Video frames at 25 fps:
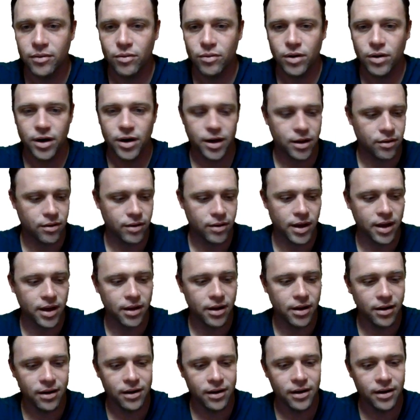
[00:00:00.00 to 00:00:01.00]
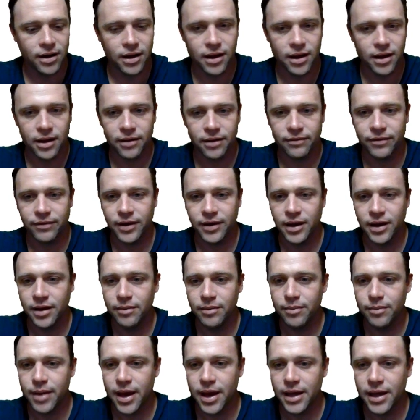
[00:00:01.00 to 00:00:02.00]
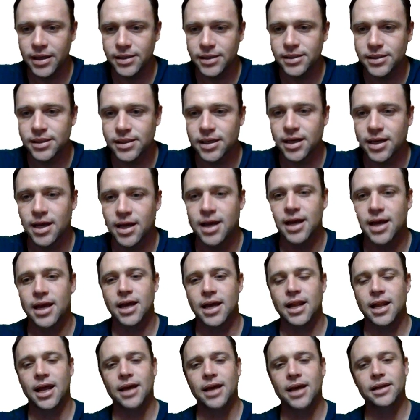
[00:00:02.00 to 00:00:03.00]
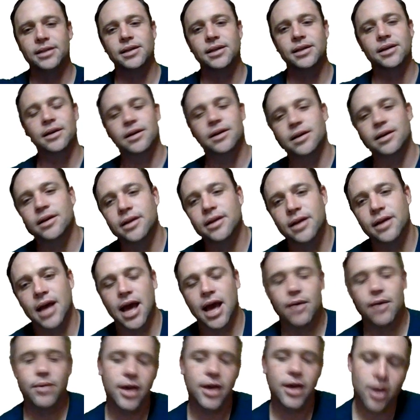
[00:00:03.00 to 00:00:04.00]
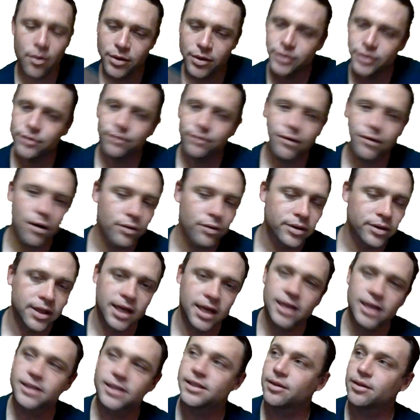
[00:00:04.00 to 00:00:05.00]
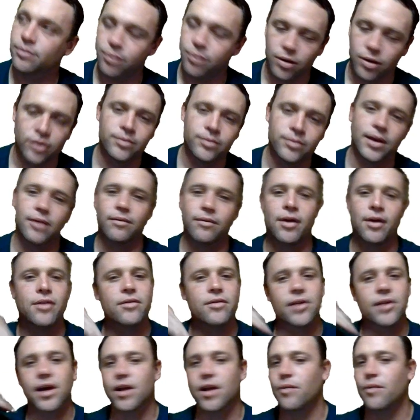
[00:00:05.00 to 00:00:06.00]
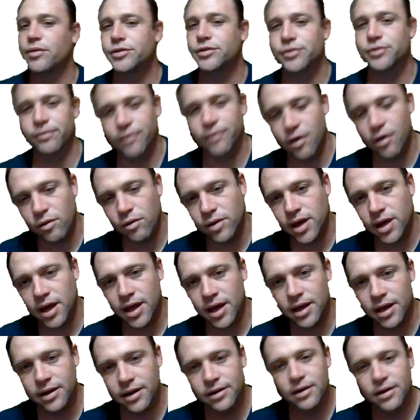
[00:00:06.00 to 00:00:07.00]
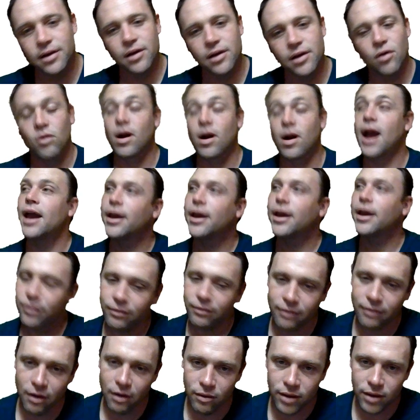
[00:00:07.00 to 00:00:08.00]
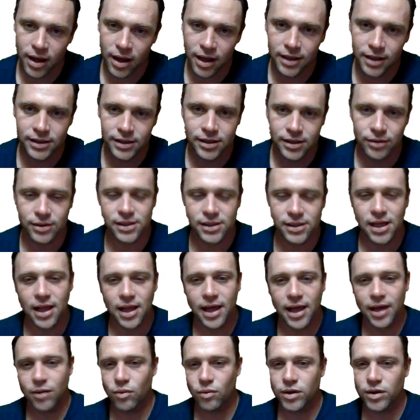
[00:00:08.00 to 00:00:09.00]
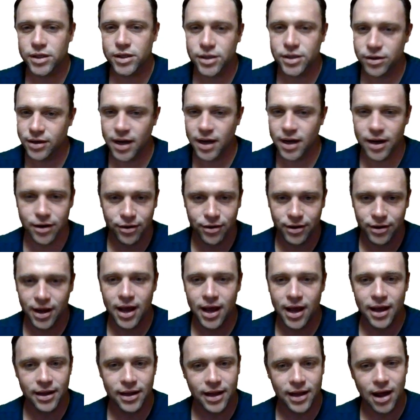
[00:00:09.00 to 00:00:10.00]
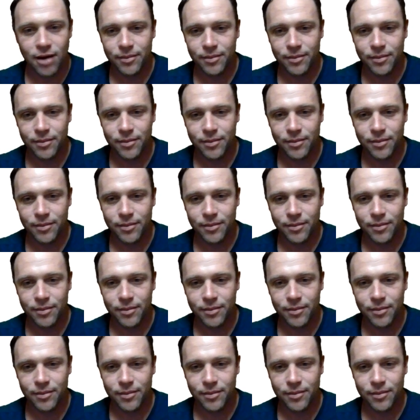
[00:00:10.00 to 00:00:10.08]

We're gonna go here, click V, paste, connect. And we can always revoke these. My mother-in-law can always revoke it, or I can revoke it. So it's not like once you're done, you're done.